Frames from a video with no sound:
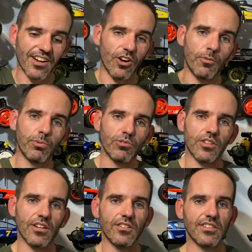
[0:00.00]
I'll put
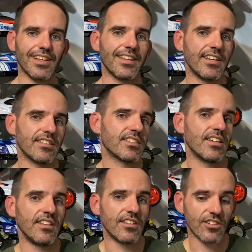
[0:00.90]
those links
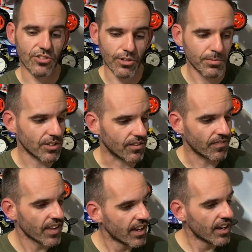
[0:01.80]
in the description.
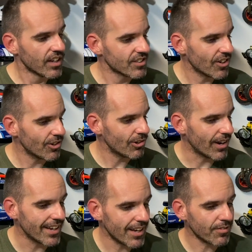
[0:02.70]
So
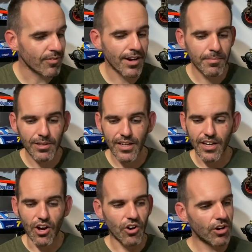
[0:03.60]
enough rambling.
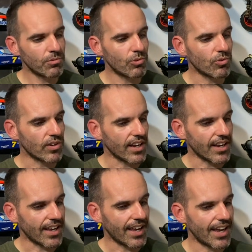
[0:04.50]
I will
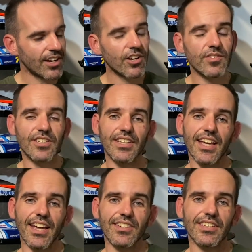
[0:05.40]
head over to
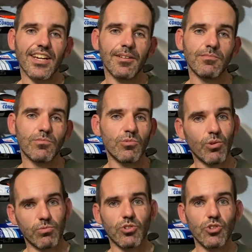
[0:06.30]
that,
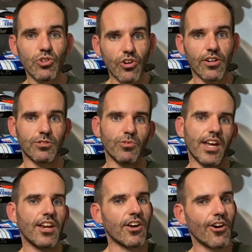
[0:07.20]
well, you guys will
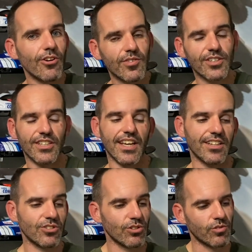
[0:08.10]
head over to that
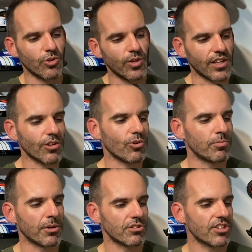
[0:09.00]
sort of quick little
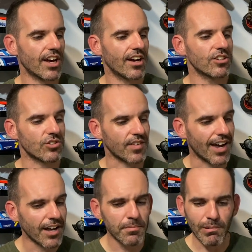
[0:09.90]
montage of
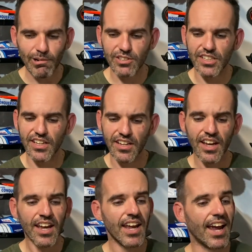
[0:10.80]
unboxing,
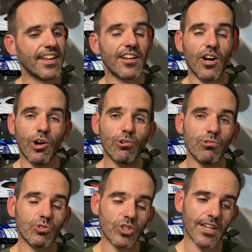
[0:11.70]
and then
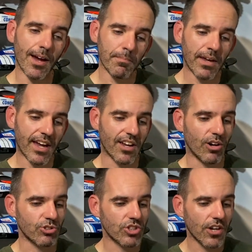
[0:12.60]
I'll come back, I'll
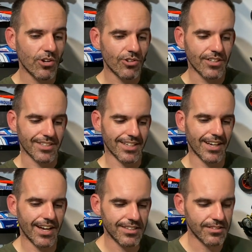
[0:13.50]
show you this
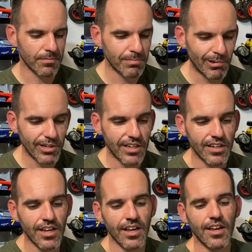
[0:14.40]
custom
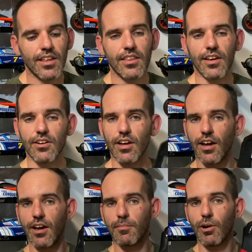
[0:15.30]
body that
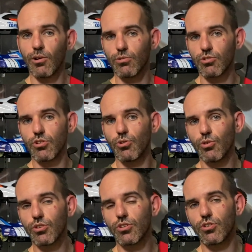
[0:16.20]
I'll
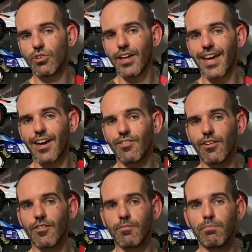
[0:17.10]
talk to you how
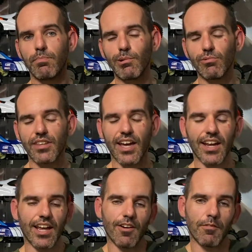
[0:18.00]
I've built that,
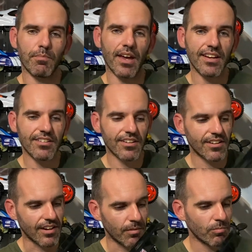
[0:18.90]
how I've painted
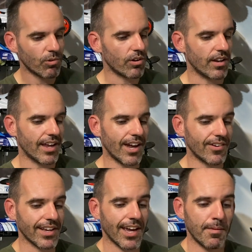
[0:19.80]
it, and how I
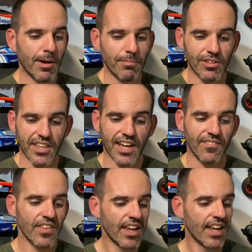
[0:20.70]
came up with that,
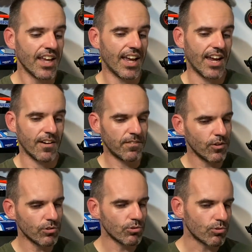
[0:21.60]
and a few
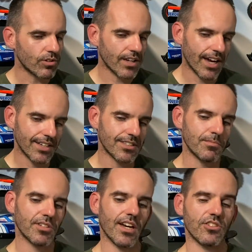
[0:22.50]
little custom
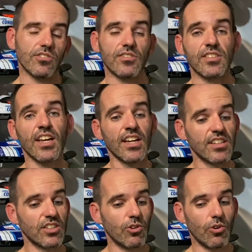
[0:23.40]
touches.
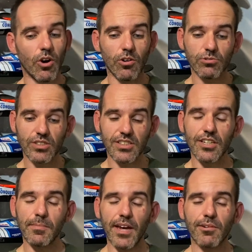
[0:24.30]
So I'll see you
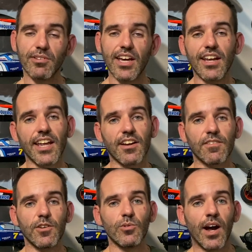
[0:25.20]
back with that and a
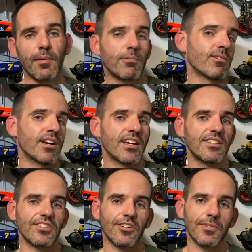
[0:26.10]
few upgrades
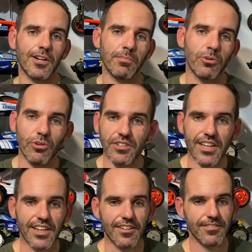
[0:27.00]
that I'm going to put on the kit.